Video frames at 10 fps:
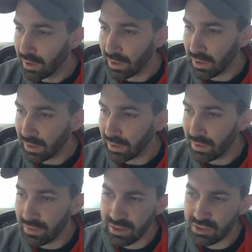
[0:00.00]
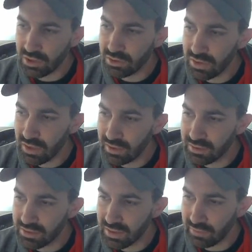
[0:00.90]
and then it shows that
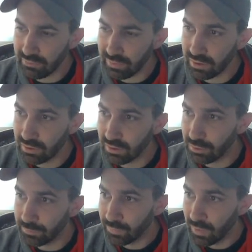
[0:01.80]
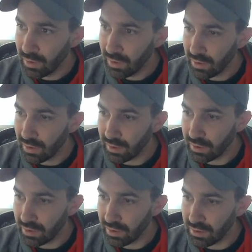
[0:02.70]
this is kind of fun too.
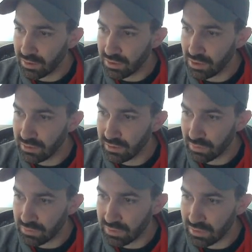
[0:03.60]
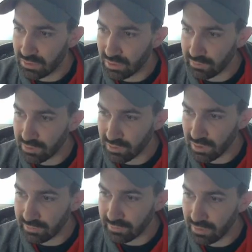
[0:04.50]
It shows if there was any sort of a
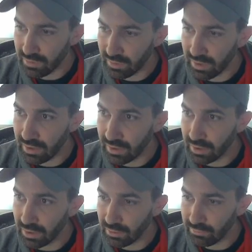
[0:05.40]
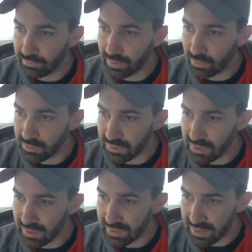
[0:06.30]
drift right here, the
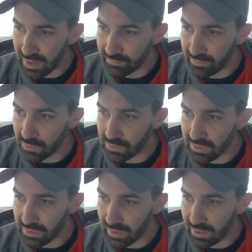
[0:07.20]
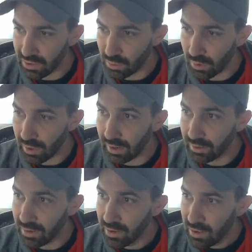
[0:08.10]
frequency, the exact frequency that you were
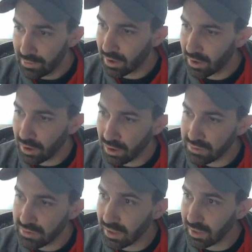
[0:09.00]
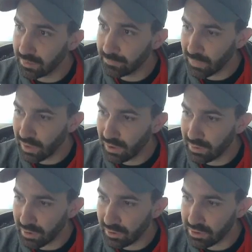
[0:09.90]
at, their call sign,
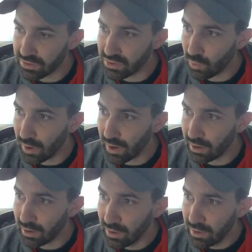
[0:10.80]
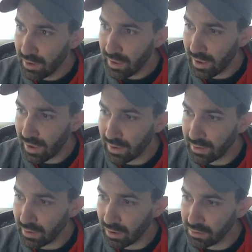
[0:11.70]
their grid square,
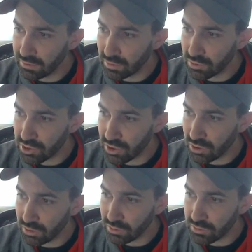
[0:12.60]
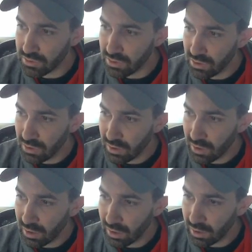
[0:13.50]
and it also shows
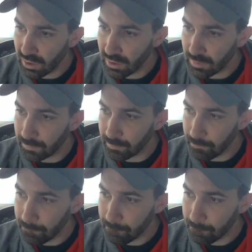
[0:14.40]
the